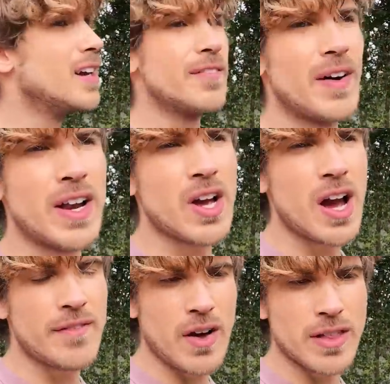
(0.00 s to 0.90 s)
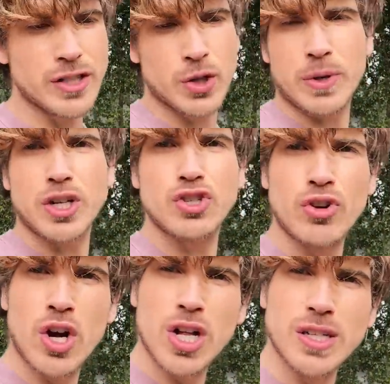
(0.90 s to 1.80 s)
fighting off all the Twitter
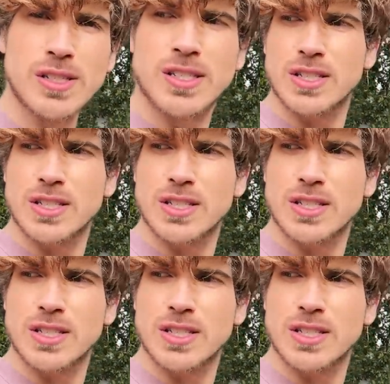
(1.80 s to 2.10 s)
trolls.